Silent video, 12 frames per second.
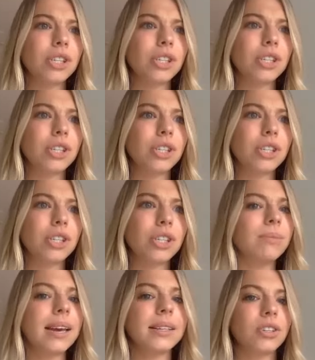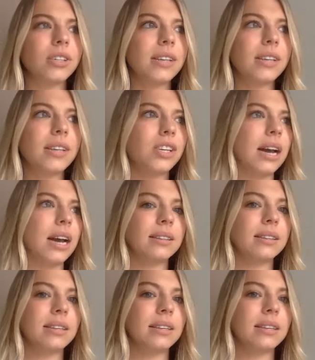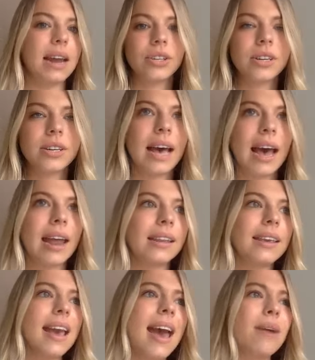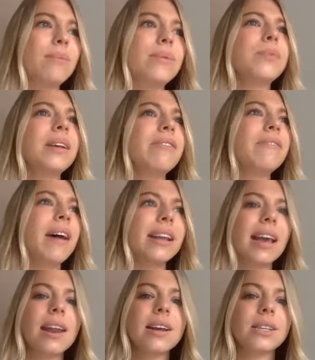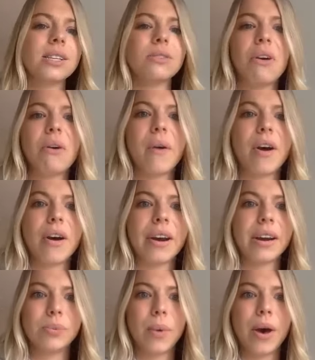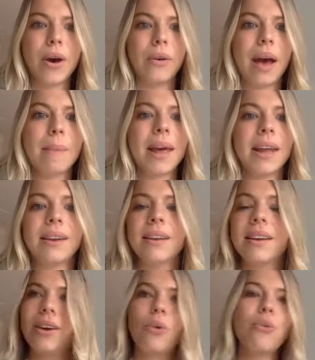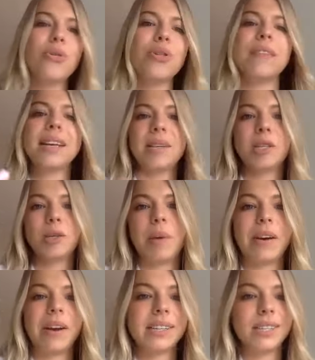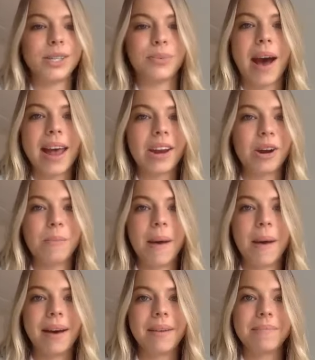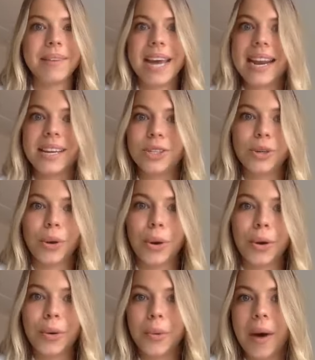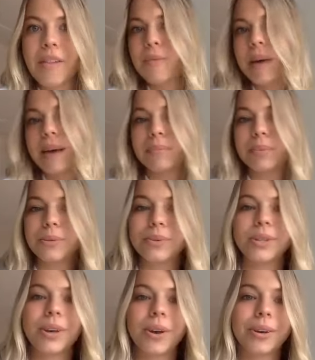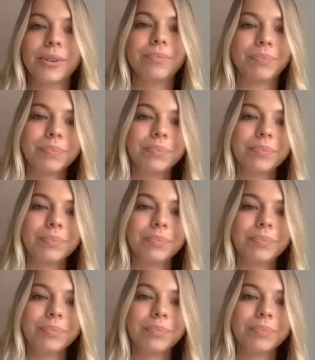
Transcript: she really is and she's such a talented actress and yeah. yeah it was really fun getting to know her as well I mean all of these experiences, right, are about getting to know other people. So